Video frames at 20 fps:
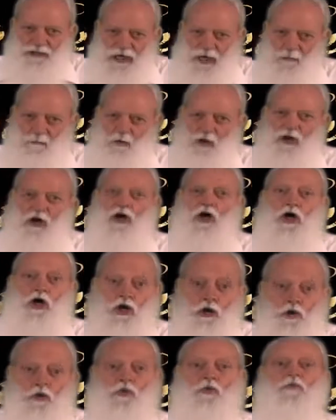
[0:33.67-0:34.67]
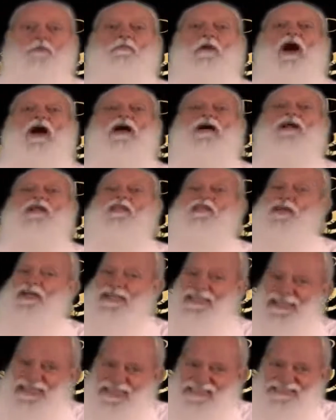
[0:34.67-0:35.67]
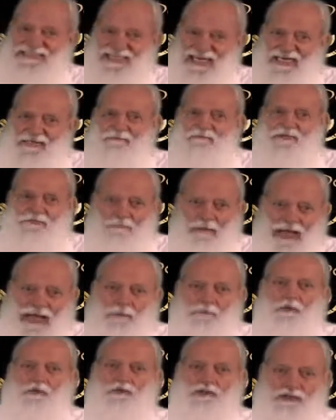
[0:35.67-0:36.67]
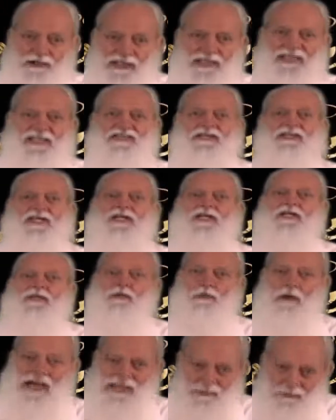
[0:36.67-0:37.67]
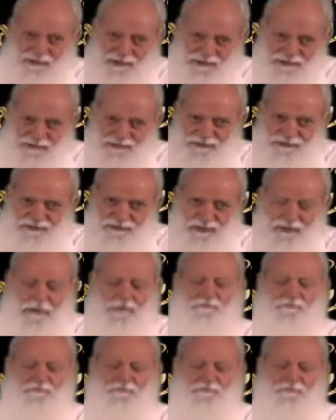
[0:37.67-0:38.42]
Yahweh, whom the King James Bible says Christ Jesus.